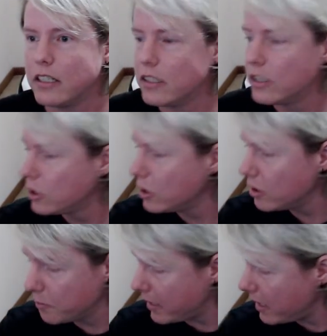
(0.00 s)

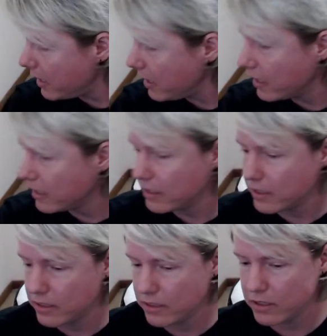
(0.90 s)
Should be
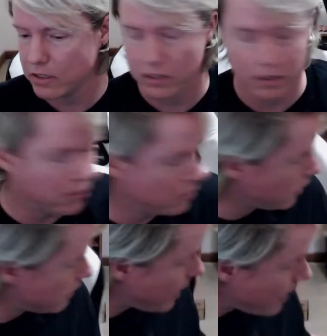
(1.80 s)
all
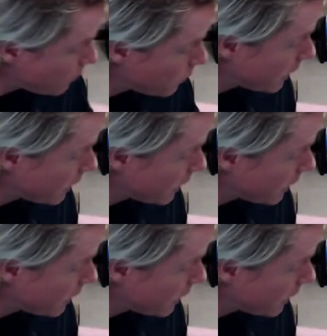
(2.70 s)
gravy. I haven't really